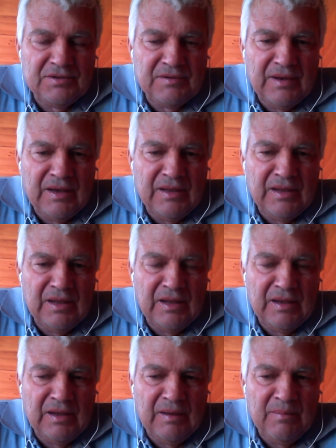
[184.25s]
and
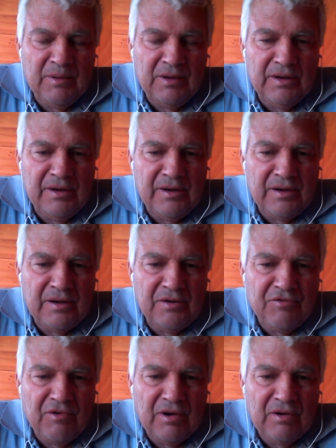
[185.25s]
their ability to
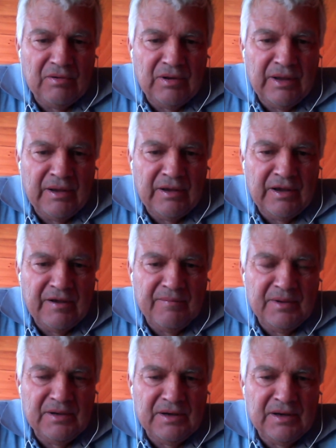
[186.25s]
control our
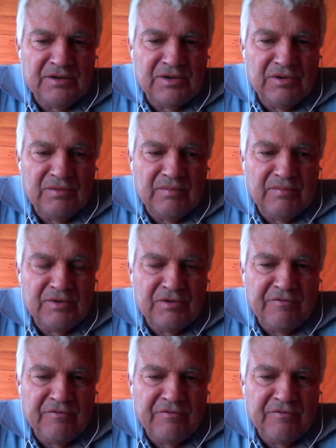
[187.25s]
government and to